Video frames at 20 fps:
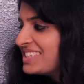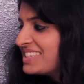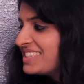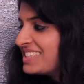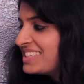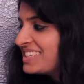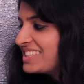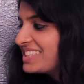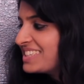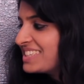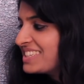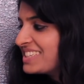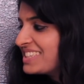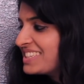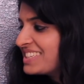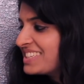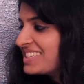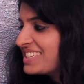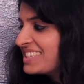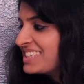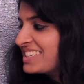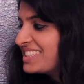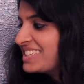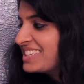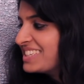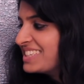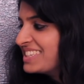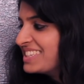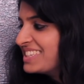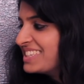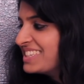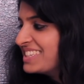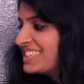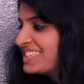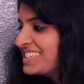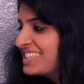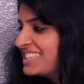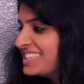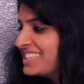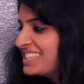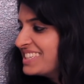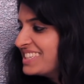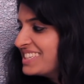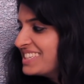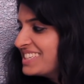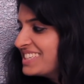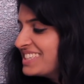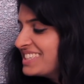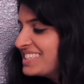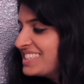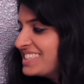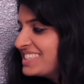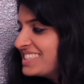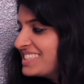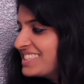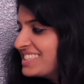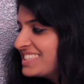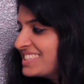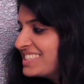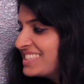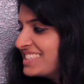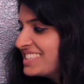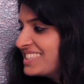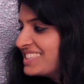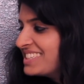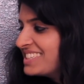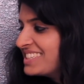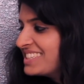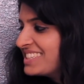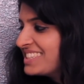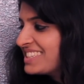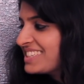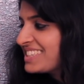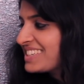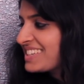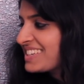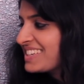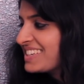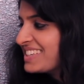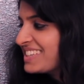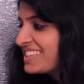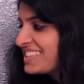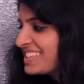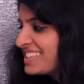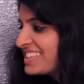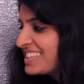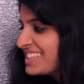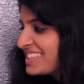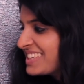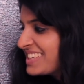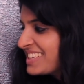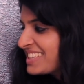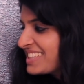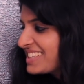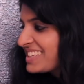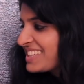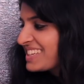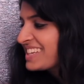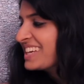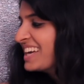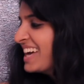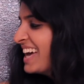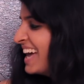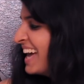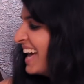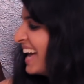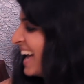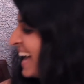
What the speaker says: No words are spoken by the person on screen.